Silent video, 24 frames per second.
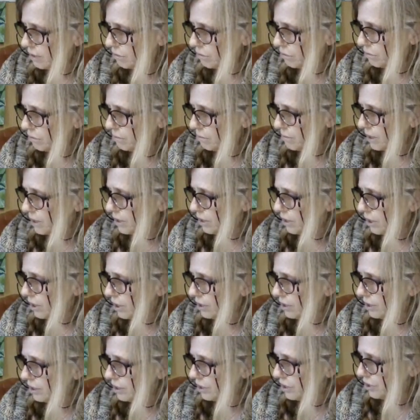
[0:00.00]
through my
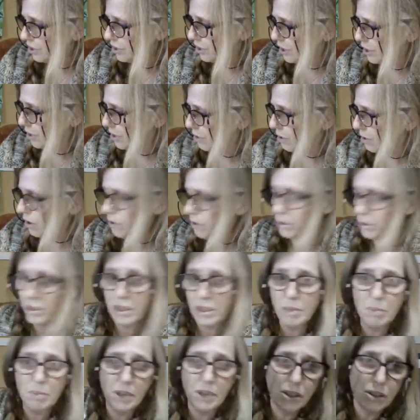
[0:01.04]
darkness, you know. Oh,
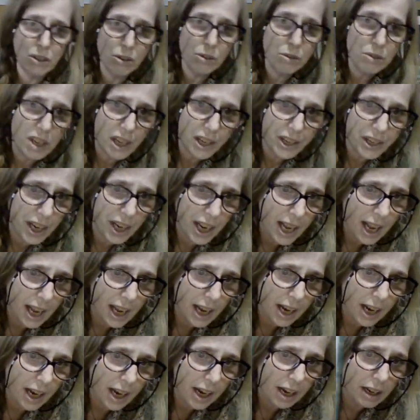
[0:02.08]

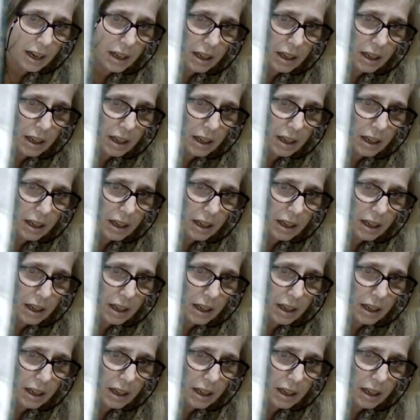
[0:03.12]
zippity-doo-dah-day. I